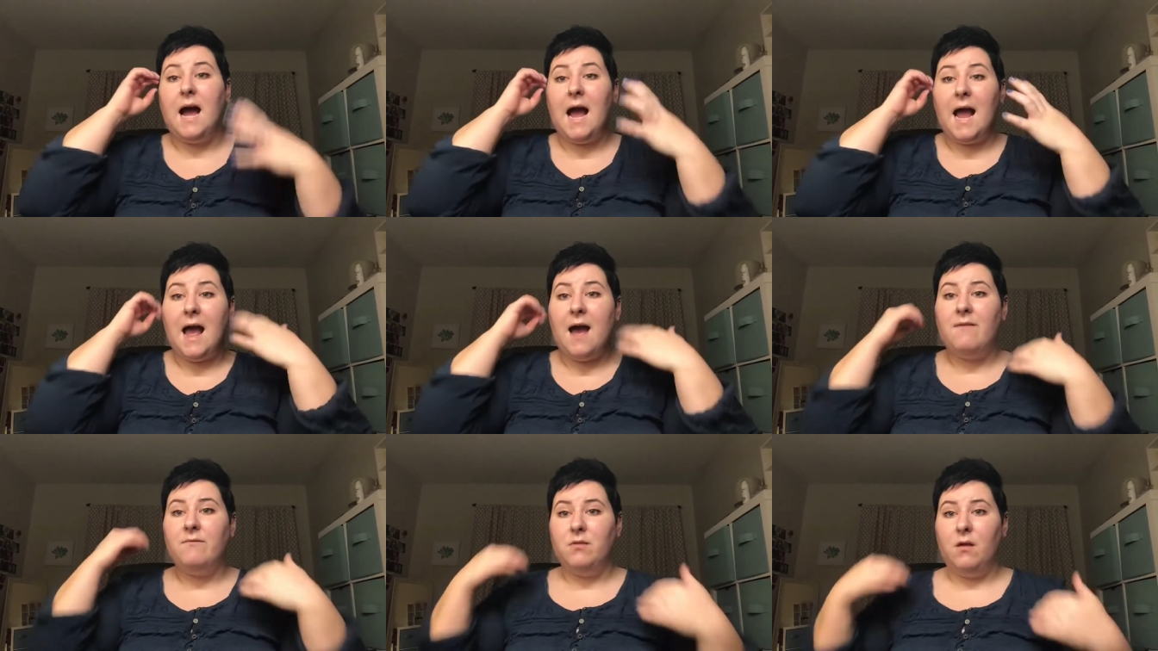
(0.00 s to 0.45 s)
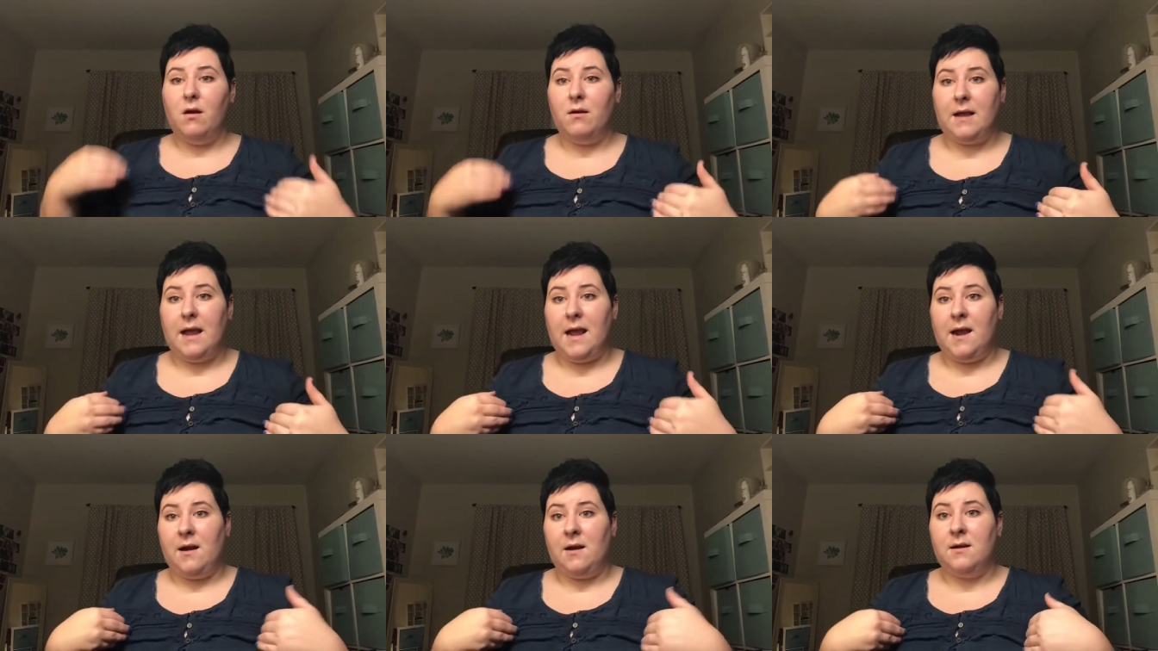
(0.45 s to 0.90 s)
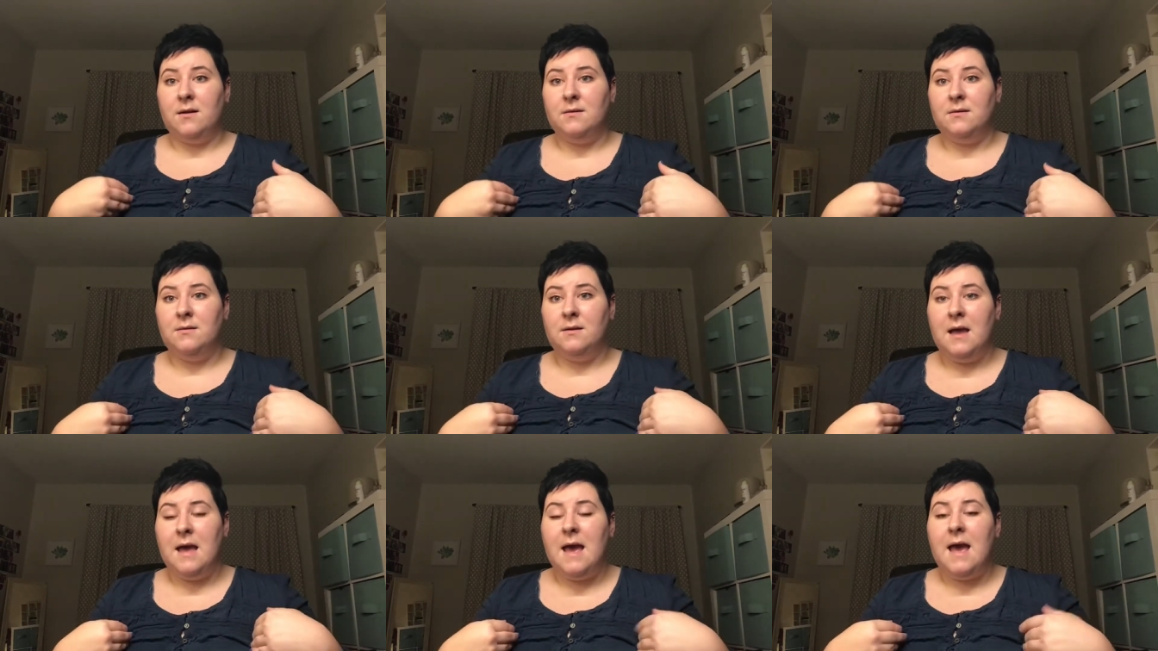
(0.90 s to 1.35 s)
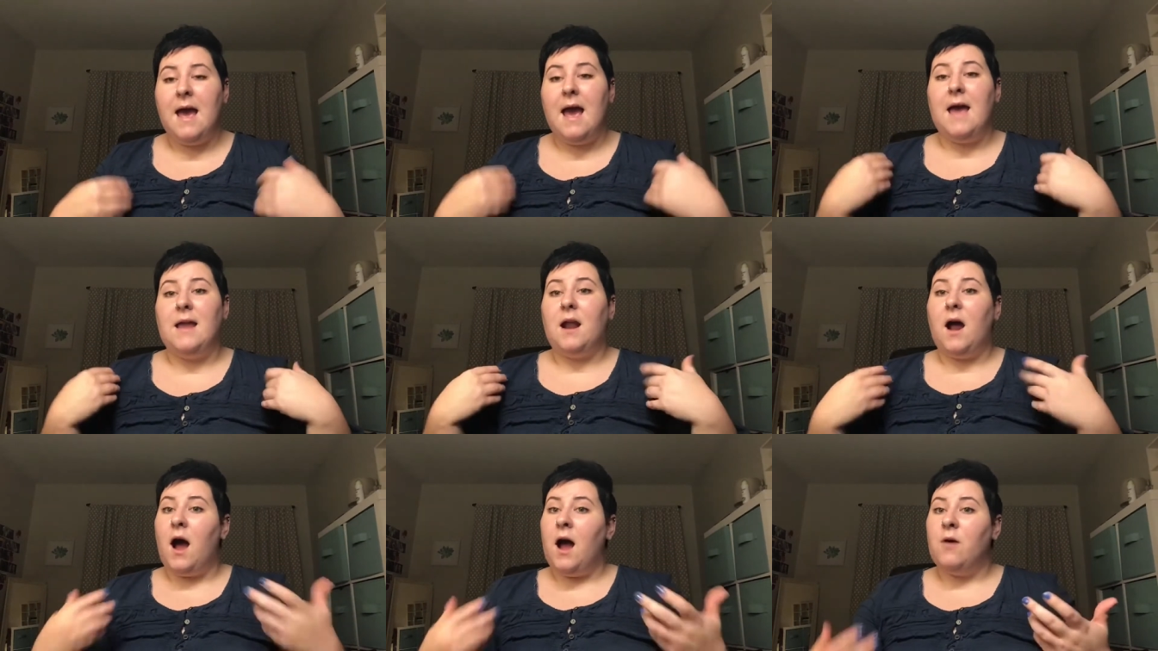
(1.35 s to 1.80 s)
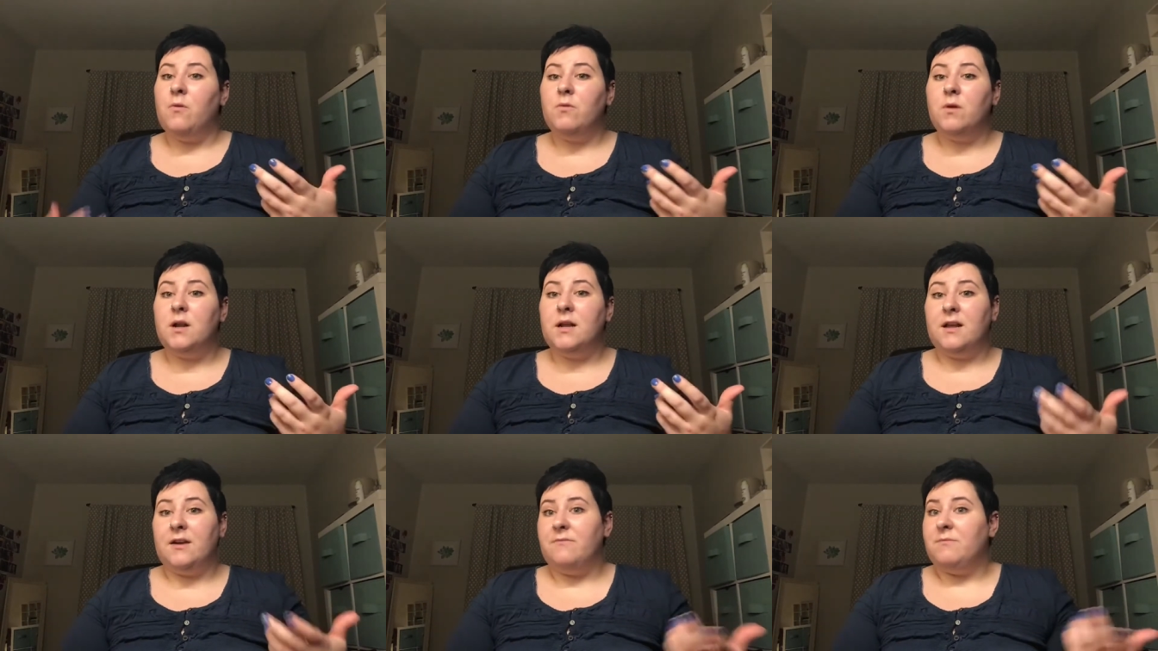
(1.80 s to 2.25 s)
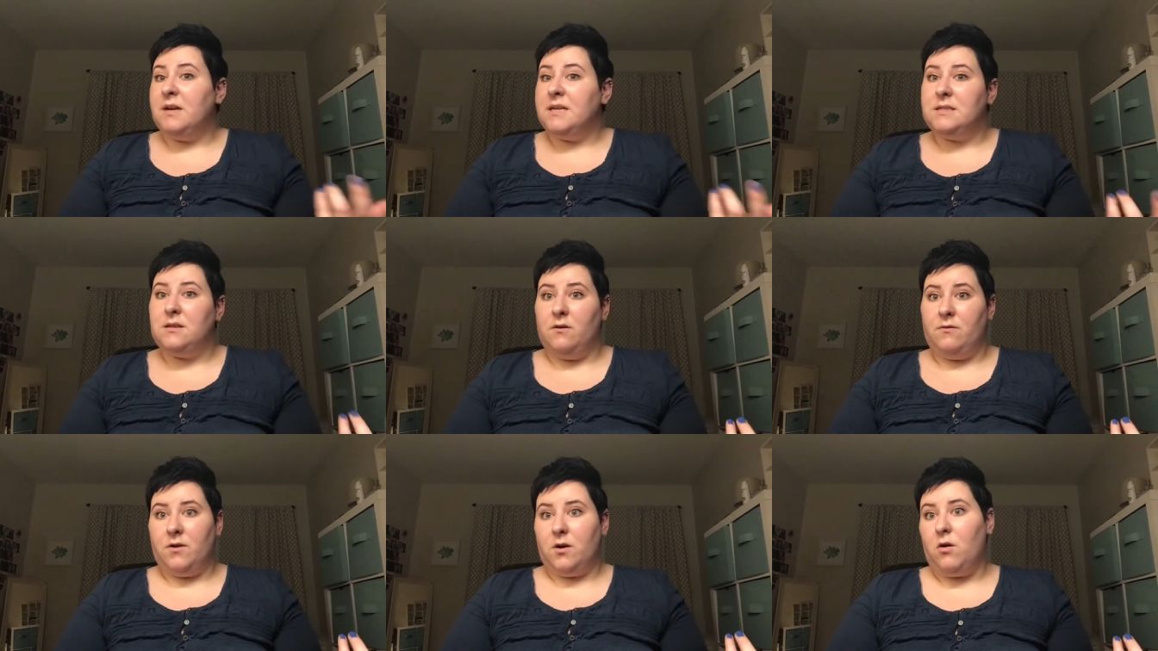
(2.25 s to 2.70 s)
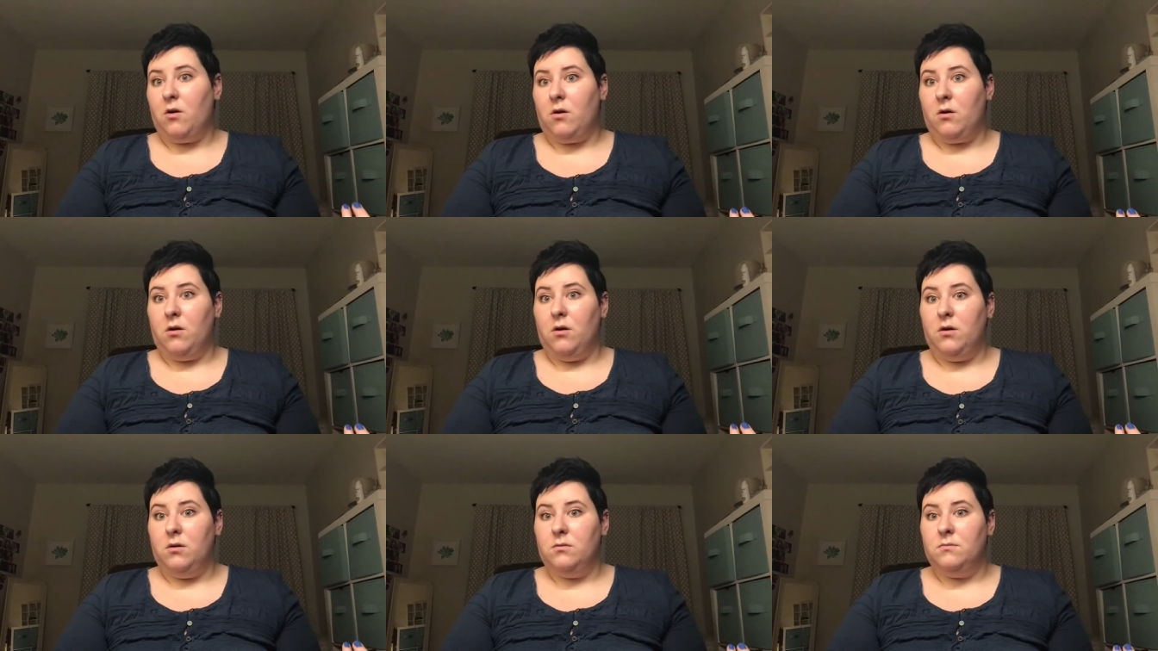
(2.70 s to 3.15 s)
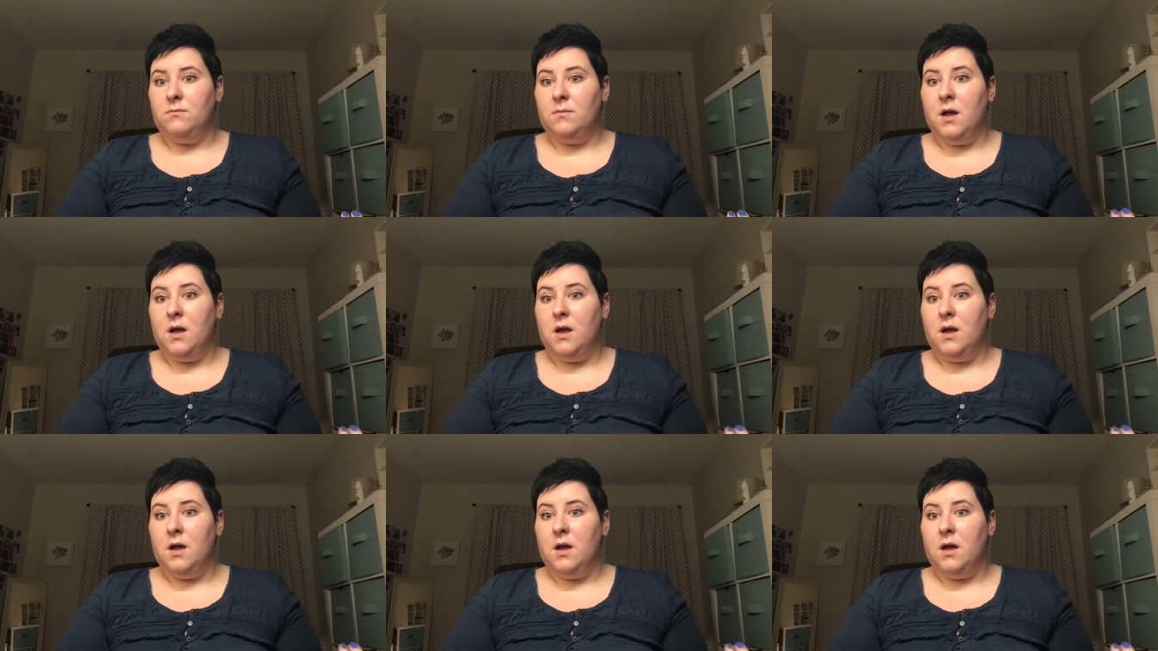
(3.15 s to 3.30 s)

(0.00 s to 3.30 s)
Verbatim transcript: i have long hair and i want to give myself a curl